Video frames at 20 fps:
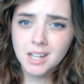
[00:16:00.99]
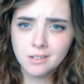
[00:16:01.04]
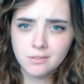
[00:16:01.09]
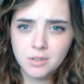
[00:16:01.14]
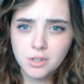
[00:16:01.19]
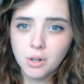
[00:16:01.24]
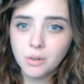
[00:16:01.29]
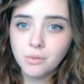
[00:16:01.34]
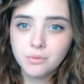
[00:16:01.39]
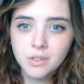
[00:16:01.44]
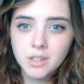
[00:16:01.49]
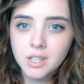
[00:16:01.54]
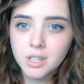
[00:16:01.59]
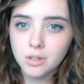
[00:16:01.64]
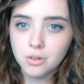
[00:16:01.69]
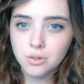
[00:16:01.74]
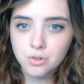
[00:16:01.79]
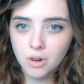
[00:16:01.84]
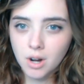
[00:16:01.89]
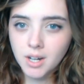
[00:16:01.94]
if you don't feel like
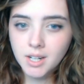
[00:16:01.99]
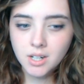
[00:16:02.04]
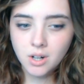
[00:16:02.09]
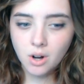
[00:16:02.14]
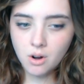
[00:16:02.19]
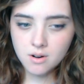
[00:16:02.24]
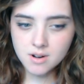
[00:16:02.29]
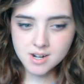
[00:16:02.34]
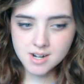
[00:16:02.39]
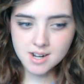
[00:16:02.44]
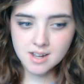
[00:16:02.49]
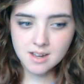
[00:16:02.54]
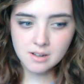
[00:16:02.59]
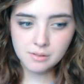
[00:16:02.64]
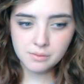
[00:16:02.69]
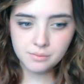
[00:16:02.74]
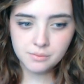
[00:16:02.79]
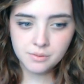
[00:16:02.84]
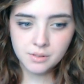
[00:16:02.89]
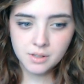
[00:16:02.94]
you're trying hard
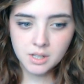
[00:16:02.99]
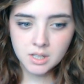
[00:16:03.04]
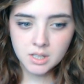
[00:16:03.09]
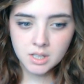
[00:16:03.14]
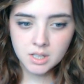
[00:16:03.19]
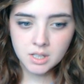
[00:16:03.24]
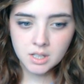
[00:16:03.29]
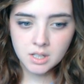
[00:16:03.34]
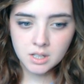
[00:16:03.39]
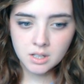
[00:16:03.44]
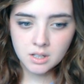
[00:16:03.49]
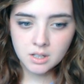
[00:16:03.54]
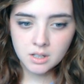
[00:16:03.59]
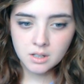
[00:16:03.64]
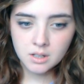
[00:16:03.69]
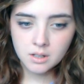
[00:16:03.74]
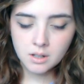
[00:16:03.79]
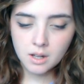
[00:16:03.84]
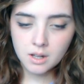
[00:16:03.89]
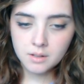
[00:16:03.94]
enough,
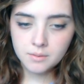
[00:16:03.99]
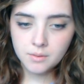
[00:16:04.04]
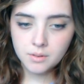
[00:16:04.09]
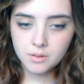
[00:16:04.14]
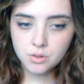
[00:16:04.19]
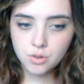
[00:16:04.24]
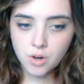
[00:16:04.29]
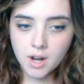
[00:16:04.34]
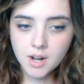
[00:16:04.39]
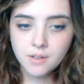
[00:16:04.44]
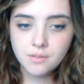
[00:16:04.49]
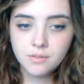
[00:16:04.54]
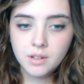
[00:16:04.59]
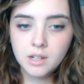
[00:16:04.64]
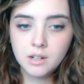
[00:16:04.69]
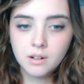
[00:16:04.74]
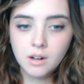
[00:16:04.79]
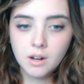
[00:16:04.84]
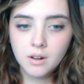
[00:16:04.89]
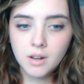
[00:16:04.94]
try to
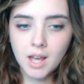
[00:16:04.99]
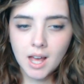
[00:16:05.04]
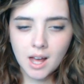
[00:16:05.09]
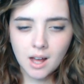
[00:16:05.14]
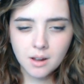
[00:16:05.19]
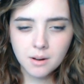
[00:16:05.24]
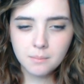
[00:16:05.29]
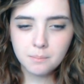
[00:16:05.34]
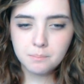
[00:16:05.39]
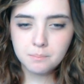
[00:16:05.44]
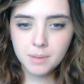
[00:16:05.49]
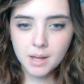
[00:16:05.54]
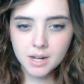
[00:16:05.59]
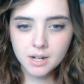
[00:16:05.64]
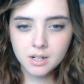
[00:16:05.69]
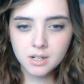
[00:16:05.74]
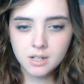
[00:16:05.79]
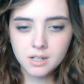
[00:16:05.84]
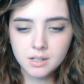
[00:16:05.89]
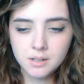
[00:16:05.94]
figure out how to
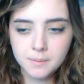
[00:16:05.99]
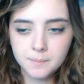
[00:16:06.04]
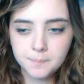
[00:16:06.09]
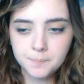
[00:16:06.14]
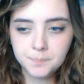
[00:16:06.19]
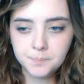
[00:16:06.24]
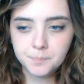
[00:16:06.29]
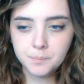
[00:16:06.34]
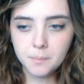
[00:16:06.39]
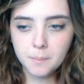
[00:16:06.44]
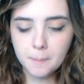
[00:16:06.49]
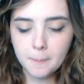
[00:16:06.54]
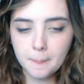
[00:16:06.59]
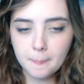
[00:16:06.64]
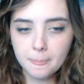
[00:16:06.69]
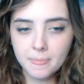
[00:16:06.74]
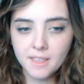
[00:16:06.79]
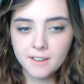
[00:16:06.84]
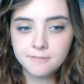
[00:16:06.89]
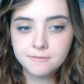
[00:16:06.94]
better
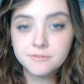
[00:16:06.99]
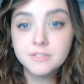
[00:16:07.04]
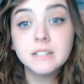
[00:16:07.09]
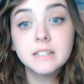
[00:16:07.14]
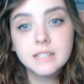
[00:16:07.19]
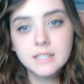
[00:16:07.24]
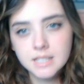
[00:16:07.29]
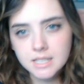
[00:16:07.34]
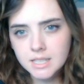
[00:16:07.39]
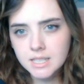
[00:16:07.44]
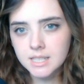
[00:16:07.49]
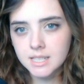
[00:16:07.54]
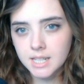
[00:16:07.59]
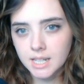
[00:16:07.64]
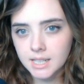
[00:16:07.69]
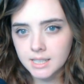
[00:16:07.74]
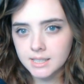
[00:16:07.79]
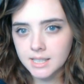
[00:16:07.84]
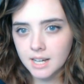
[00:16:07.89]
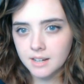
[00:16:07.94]

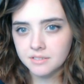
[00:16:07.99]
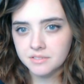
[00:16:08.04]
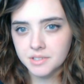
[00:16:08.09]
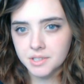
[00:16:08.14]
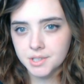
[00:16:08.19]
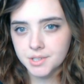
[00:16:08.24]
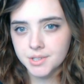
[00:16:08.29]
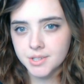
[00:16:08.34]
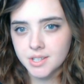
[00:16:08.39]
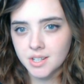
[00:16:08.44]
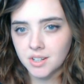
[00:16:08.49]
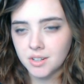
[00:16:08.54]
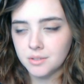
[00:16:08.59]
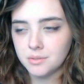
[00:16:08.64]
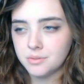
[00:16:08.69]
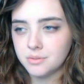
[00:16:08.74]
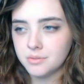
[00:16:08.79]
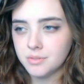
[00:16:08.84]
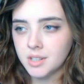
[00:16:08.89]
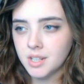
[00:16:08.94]
facilitate that for
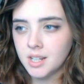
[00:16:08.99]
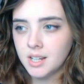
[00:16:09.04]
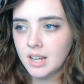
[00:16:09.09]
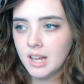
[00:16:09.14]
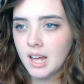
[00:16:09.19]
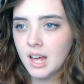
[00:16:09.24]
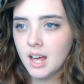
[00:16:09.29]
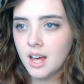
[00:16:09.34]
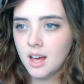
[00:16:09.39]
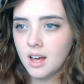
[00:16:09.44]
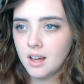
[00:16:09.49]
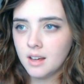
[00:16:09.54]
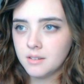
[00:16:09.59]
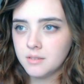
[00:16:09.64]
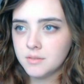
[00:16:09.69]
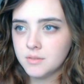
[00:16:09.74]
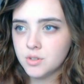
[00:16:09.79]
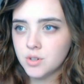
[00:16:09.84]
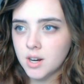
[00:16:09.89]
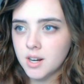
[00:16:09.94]
yourself.
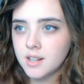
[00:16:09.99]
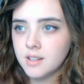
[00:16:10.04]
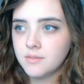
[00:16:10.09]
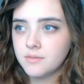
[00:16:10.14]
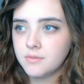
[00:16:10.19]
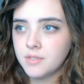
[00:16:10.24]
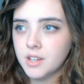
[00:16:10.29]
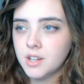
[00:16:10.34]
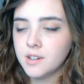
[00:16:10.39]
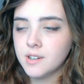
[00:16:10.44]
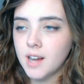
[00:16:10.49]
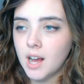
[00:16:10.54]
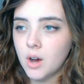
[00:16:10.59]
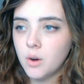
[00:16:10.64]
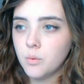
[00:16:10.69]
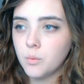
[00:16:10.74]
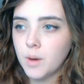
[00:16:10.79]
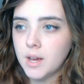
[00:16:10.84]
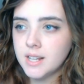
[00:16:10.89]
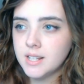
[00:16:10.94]
Try to figure
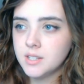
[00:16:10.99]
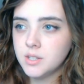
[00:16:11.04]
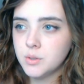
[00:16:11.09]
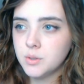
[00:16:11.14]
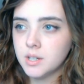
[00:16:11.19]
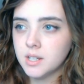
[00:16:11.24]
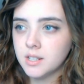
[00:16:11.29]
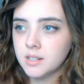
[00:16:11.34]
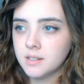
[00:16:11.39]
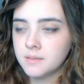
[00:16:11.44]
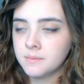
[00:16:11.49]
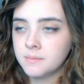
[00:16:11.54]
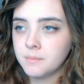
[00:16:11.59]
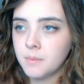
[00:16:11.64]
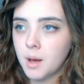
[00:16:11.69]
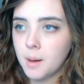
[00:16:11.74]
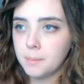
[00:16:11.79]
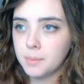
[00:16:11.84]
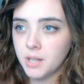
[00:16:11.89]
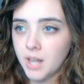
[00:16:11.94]
out ways you can
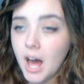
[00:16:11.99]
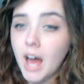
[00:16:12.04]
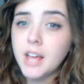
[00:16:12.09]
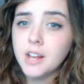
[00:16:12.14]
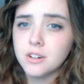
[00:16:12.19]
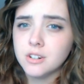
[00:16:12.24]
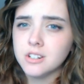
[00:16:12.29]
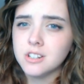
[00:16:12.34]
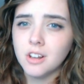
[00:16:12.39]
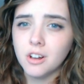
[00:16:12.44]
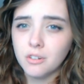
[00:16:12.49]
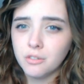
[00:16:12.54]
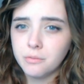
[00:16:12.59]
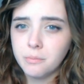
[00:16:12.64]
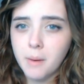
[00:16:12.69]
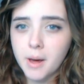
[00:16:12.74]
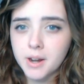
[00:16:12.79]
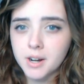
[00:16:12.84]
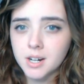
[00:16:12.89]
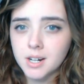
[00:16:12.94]
apply yourself
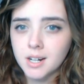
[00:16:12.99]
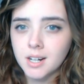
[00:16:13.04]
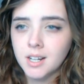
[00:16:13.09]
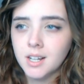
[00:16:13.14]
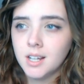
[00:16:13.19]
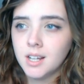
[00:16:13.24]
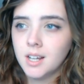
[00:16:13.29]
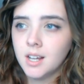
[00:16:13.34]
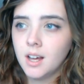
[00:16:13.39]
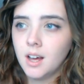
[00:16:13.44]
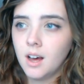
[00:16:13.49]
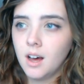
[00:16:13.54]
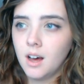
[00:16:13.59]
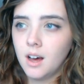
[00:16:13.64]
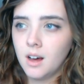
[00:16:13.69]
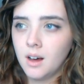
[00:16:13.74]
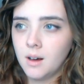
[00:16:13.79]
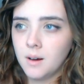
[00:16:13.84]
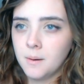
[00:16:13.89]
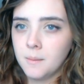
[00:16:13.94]
better.
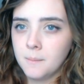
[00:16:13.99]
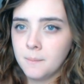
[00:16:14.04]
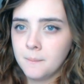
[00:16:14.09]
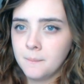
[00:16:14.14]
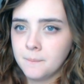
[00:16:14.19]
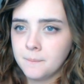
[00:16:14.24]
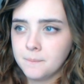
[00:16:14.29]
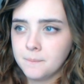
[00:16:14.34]
Um,